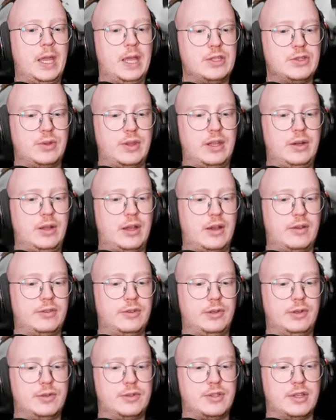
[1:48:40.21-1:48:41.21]
So then you have
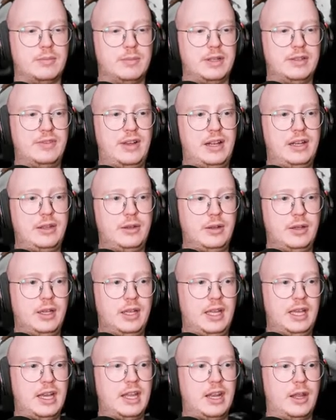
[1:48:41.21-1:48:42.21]
to do submit value,
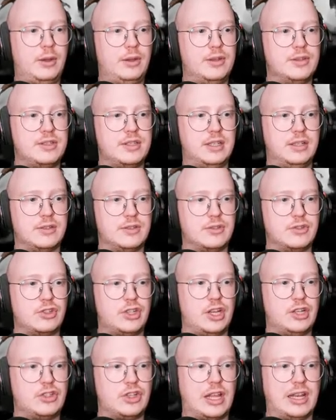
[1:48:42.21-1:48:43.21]
and now you can see it doesn't
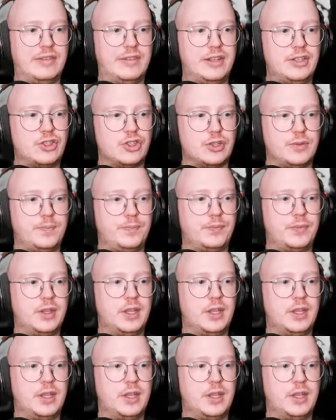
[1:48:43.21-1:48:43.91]
change elevation.